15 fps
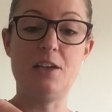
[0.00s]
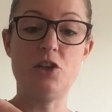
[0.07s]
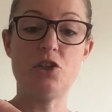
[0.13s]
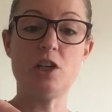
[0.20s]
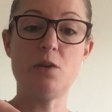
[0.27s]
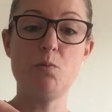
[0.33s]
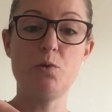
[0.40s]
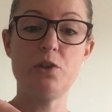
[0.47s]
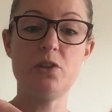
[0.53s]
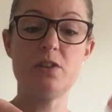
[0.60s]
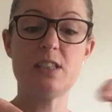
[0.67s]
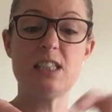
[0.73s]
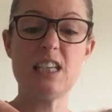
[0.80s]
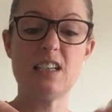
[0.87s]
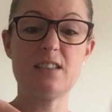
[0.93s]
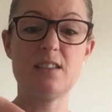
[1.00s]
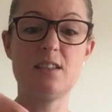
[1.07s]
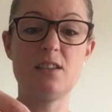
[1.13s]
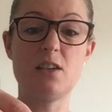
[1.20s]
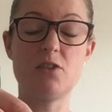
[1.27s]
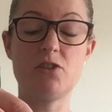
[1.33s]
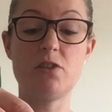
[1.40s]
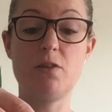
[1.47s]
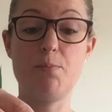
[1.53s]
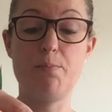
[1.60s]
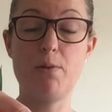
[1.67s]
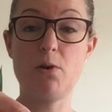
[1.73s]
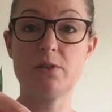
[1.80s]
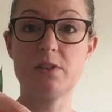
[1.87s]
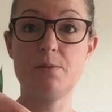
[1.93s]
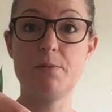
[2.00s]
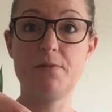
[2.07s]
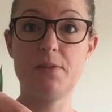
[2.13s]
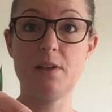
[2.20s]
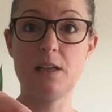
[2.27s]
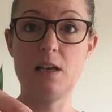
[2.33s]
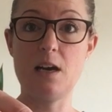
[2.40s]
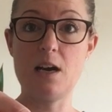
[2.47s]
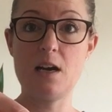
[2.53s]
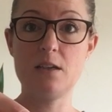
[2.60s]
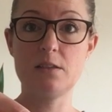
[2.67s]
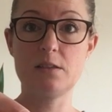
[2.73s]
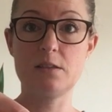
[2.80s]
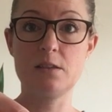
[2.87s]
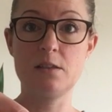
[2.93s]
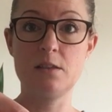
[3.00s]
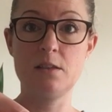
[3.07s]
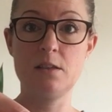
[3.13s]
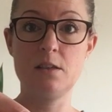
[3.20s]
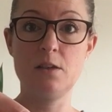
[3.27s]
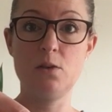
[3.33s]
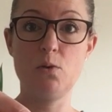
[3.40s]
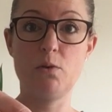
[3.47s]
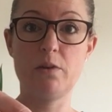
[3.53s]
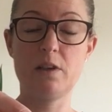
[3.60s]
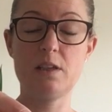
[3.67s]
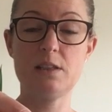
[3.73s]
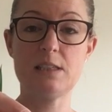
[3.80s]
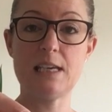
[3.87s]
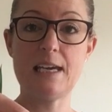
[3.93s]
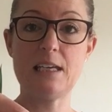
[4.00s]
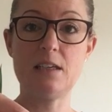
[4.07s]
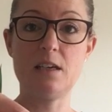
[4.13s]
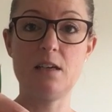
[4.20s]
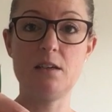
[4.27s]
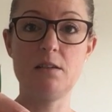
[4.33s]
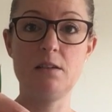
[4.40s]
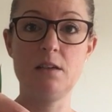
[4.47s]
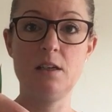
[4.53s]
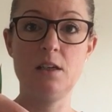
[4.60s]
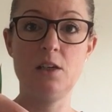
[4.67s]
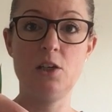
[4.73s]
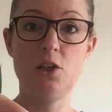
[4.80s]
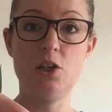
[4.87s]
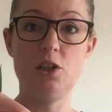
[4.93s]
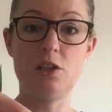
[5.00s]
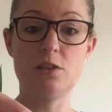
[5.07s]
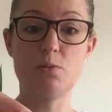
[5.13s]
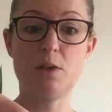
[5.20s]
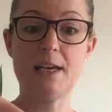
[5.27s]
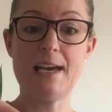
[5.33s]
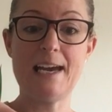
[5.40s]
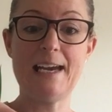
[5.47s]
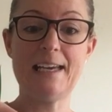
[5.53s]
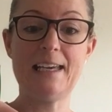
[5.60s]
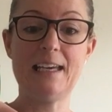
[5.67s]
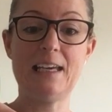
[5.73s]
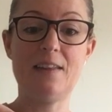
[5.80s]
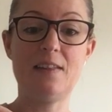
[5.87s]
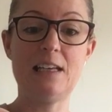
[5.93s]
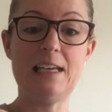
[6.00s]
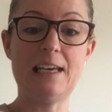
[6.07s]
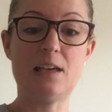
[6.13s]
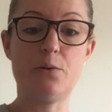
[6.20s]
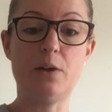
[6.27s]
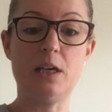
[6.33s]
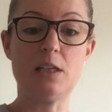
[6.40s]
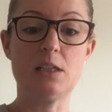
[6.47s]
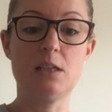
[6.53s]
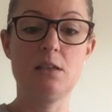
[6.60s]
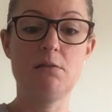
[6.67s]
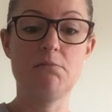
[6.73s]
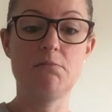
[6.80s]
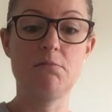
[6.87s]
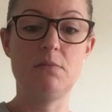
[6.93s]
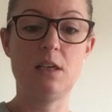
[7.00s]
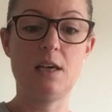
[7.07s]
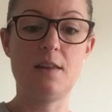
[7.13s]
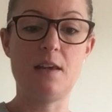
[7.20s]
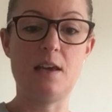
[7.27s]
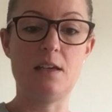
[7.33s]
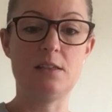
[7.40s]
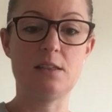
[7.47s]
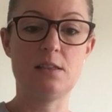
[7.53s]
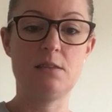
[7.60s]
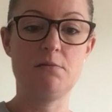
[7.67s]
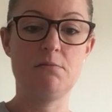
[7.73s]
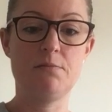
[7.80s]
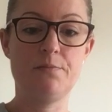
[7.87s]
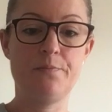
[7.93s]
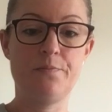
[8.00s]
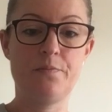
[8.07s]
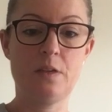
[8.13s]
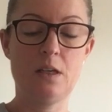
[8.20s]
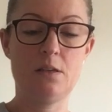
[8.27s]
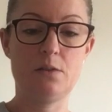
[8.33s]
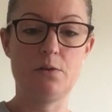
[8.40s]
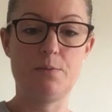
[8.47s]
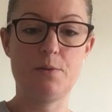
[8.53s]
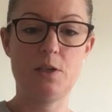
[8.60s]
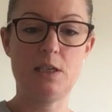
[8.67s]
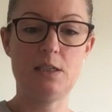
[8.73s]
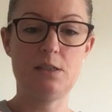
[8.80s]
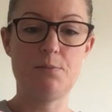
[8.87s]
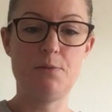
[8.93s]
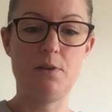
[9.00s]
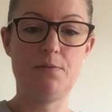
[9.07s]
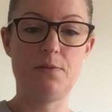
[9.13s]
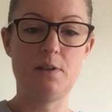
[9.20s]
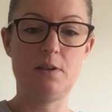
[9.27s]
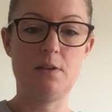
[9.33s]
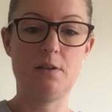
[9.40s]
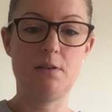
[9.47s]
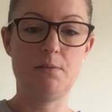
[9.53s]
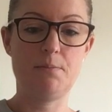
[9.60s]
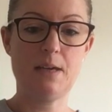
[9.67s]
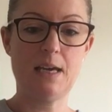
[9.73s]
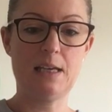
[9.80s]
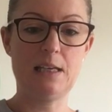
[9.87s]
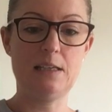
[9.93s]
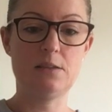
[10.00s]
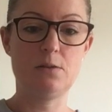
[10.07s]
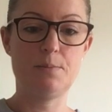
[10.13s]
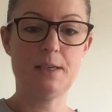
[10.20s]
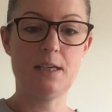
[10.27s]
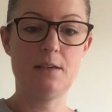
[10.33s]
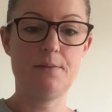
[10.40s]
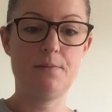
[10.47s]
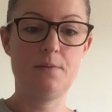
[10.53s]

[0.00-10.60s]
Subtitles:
You don't want your stick to touch the bottom of the glass or the container. You just want it hanging in the liquid like this. I might need to move the peg a little bit.